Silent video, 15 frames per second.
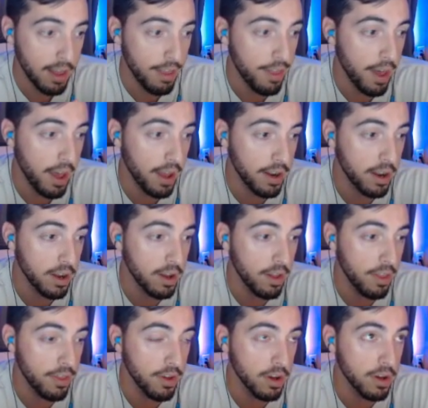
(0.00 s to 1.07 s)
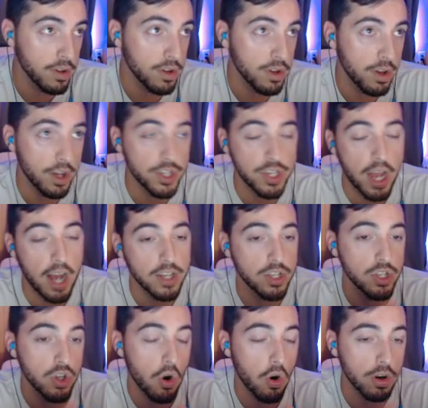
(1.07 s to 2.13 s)
then the
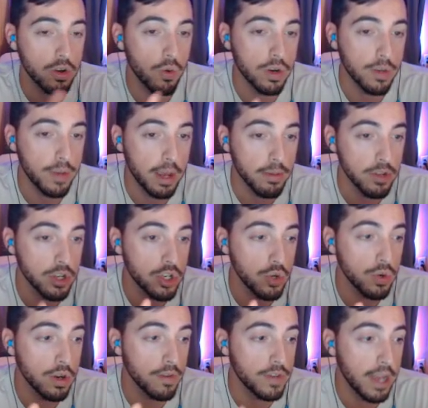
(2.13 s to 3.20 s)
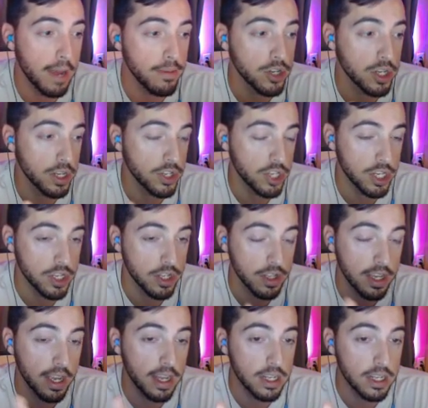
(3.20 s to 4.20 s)
assassins aren't going to be able to do enough damage consistently